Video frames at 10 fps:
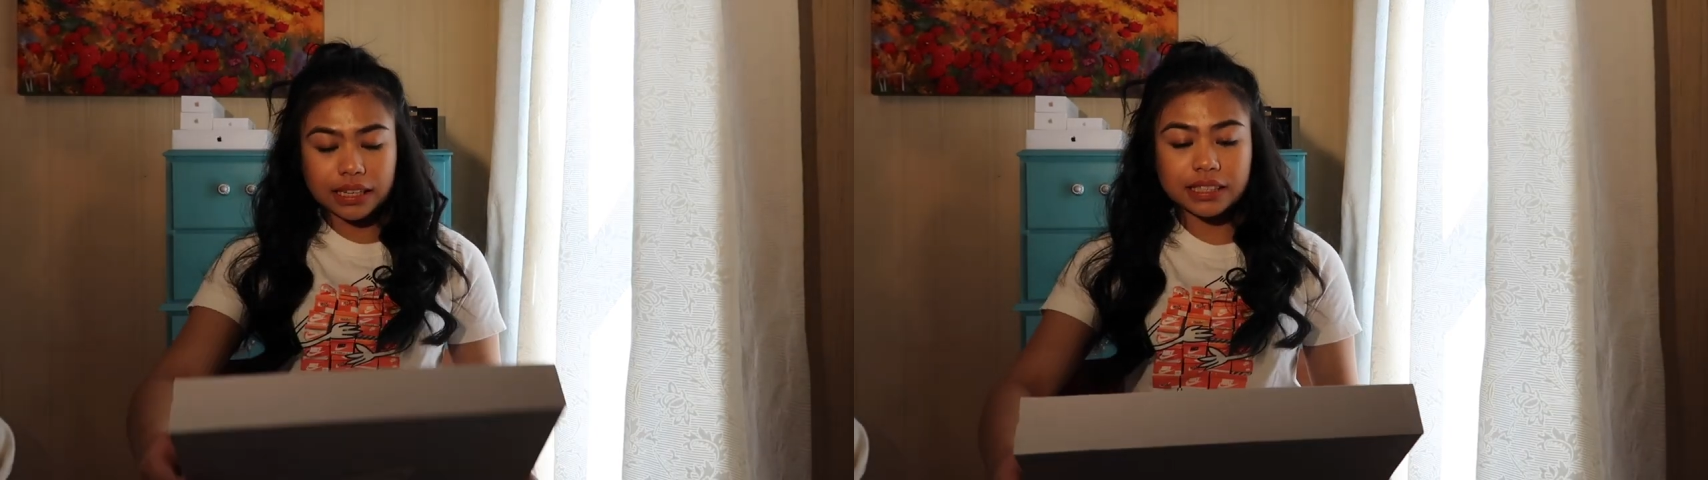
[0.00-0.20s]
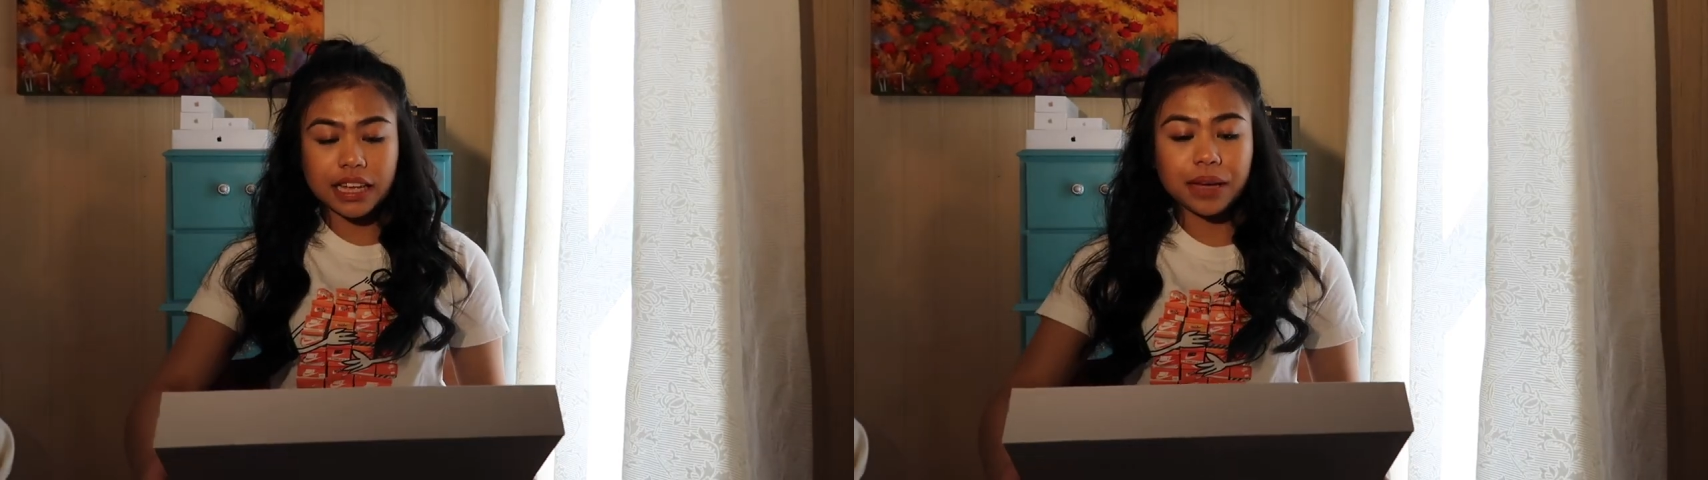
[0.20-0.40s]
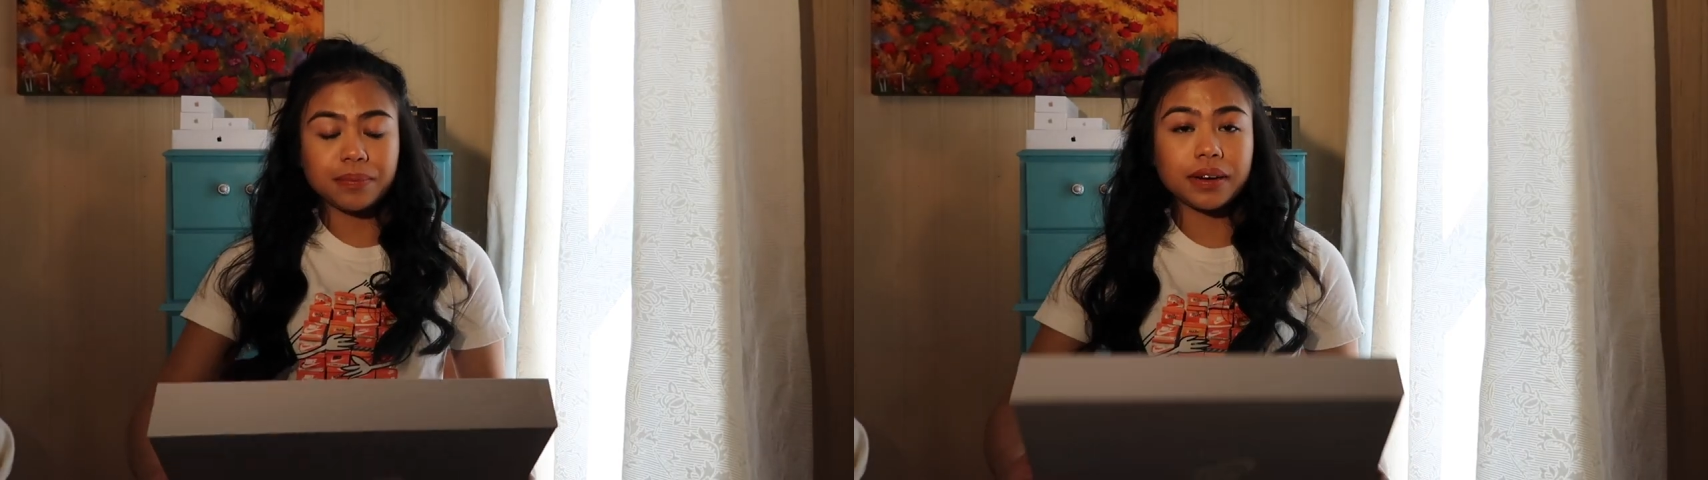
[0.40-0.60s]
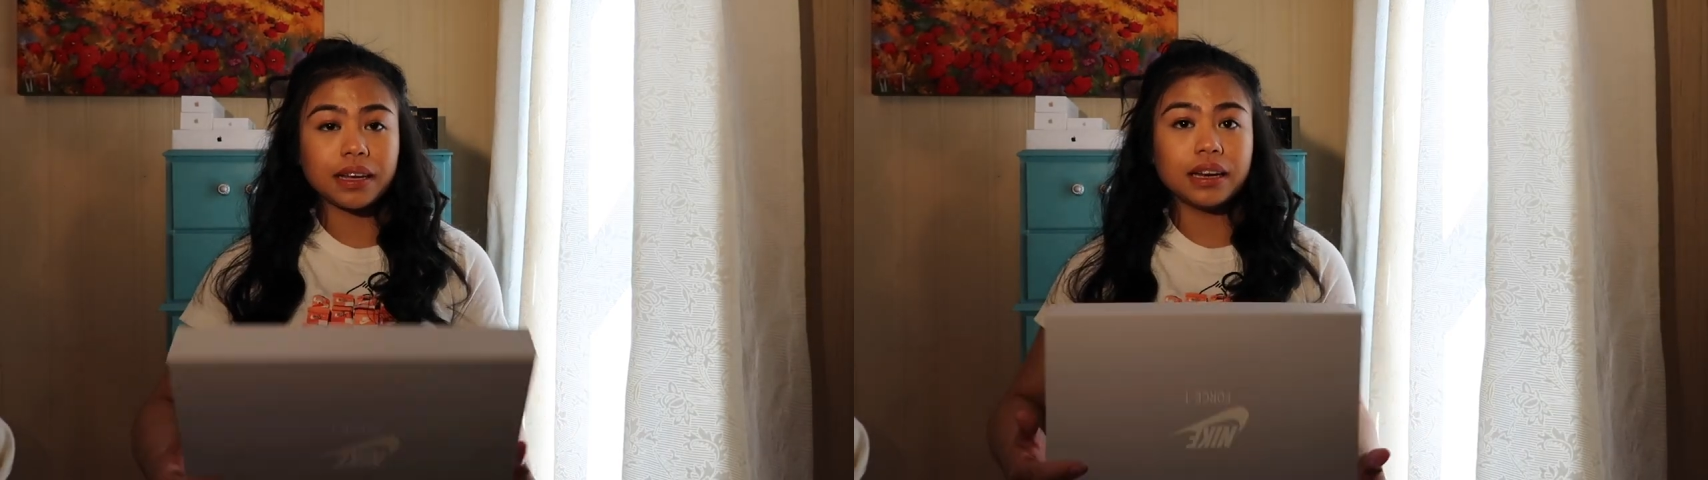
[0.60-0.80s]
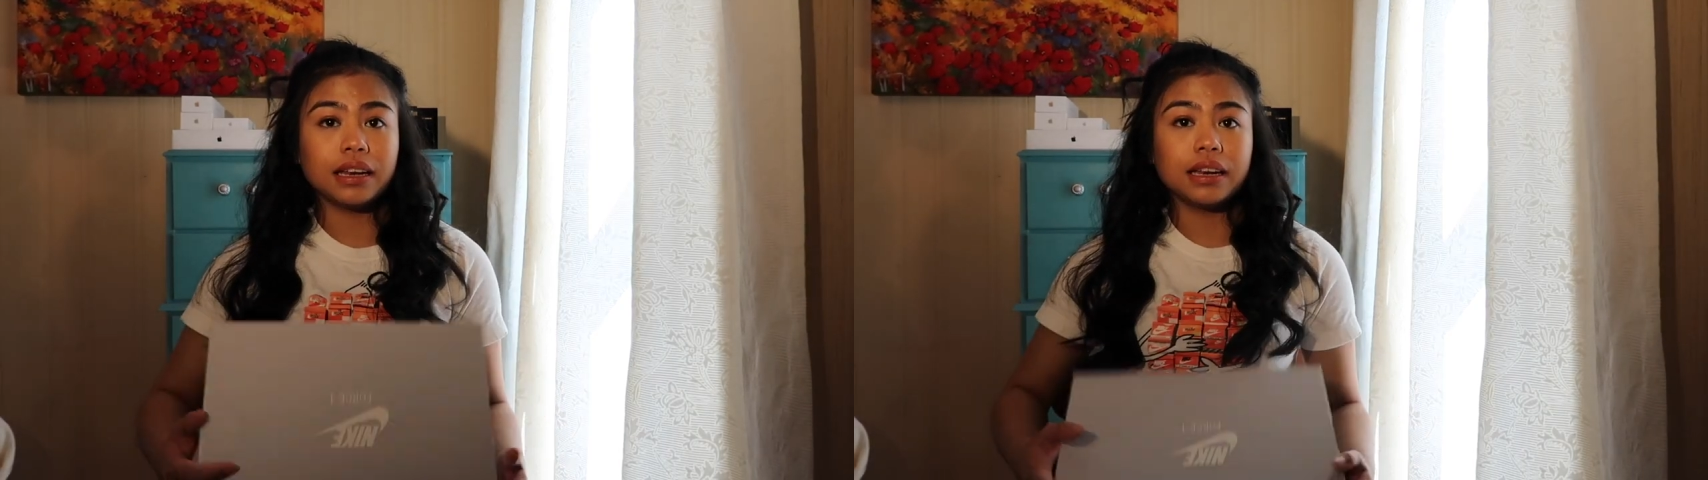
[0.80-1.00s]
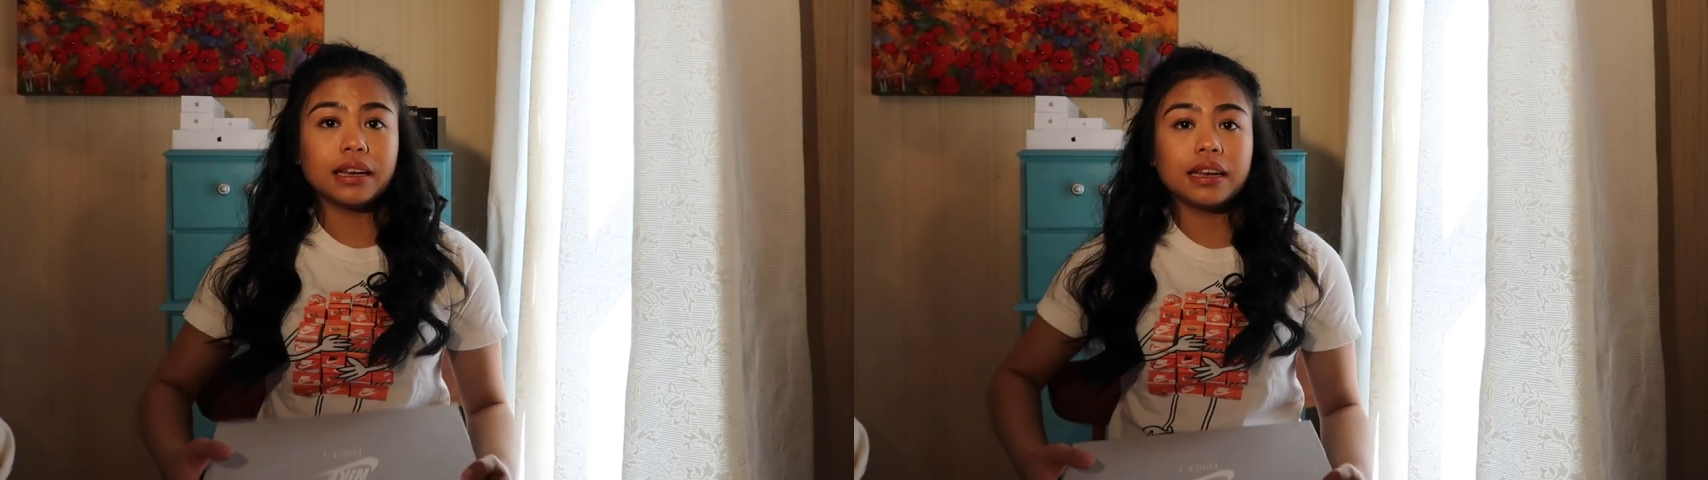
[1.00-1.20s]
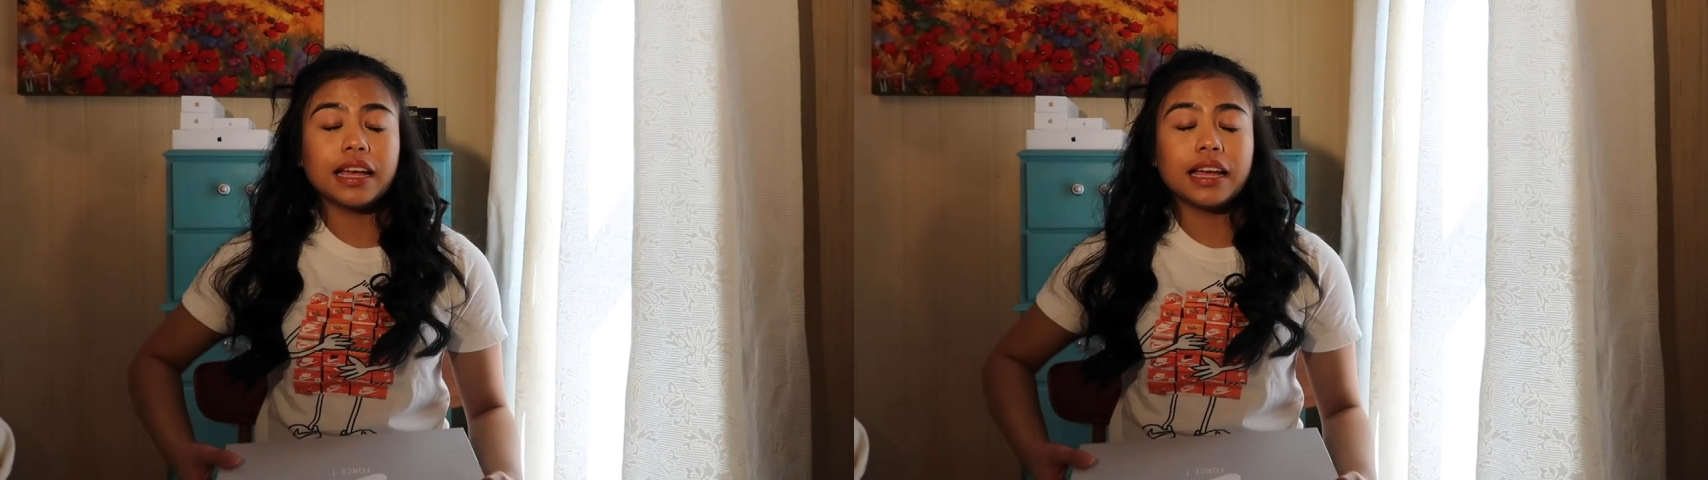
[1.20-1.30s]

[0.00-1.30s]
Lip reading: is April